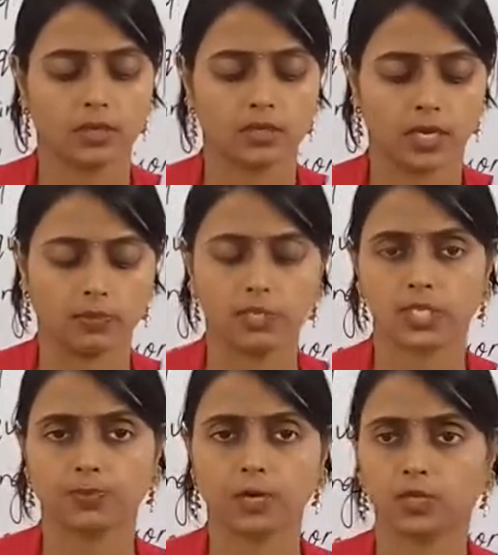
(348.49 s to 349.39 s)
Then
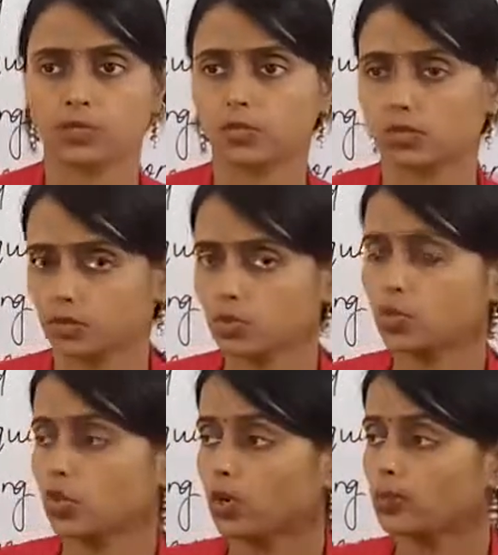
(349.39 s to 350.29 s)
Mrs. Parker
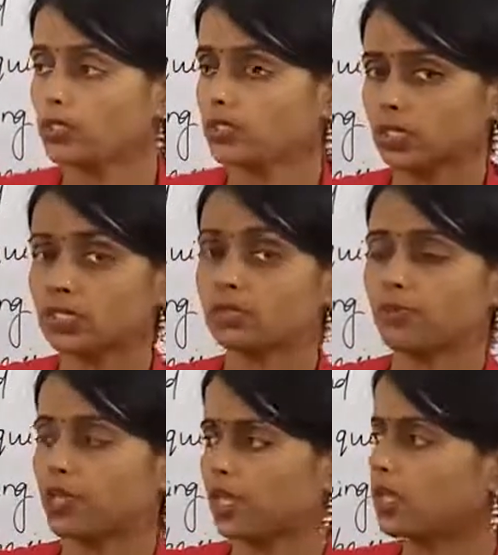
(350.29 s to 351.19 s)
to Tom, he is
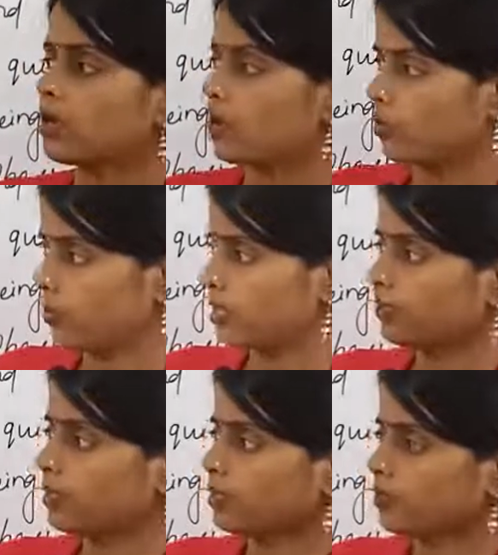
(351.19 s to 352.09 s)
speaking. Wait a
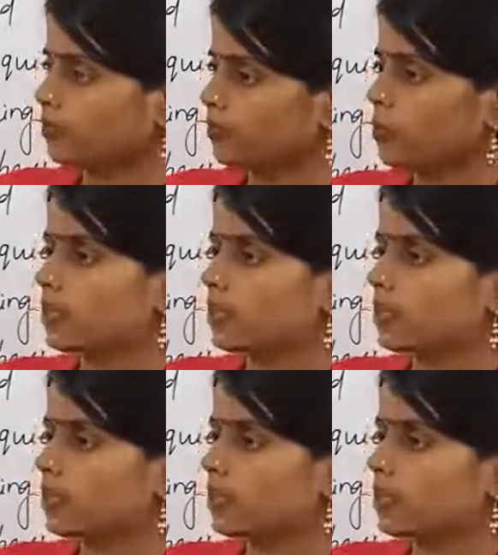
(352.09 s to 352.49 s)
minute, Tom.